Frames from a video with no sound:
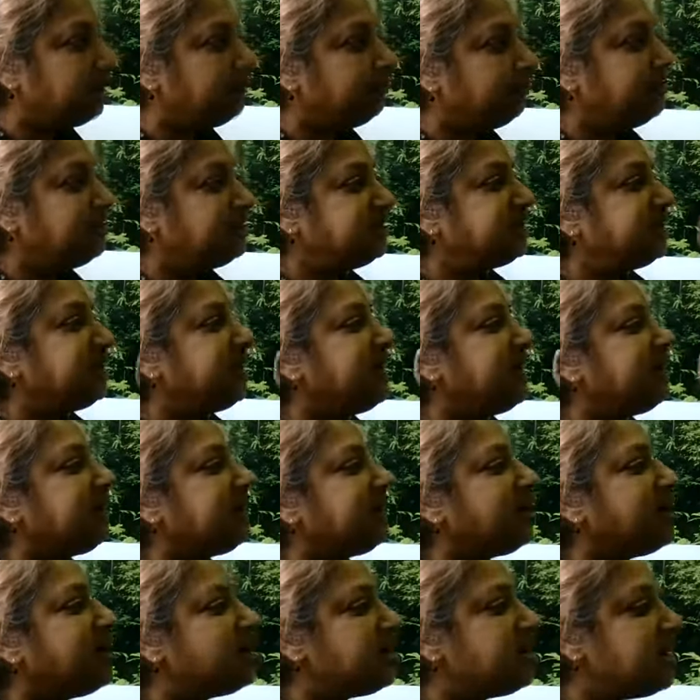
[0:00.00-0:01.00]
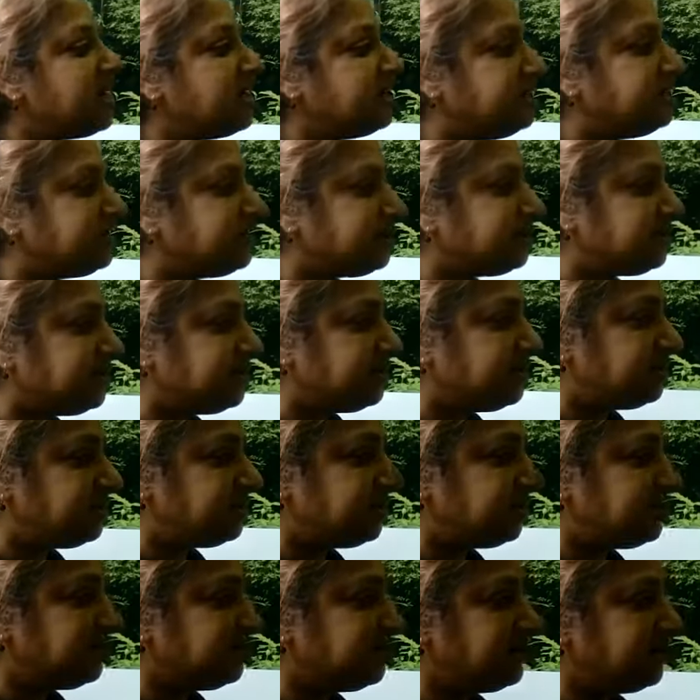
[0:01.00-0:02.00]
mentally I cannot digest
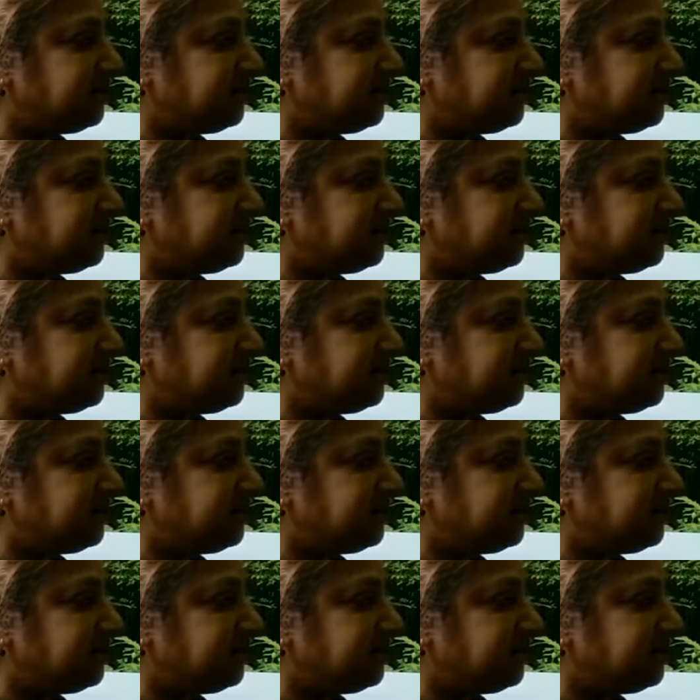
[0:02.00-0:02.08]
this.